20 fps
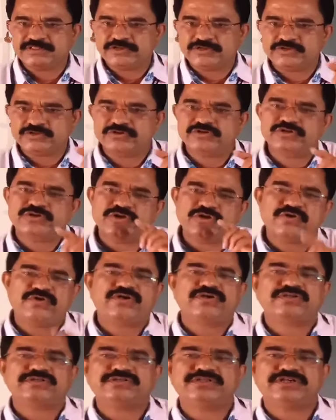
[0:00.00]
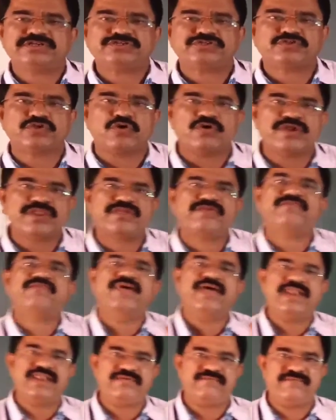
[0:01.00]
you know the story
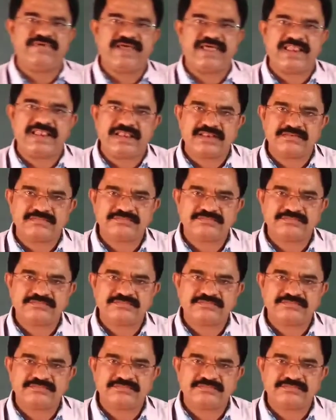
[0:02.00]
very well,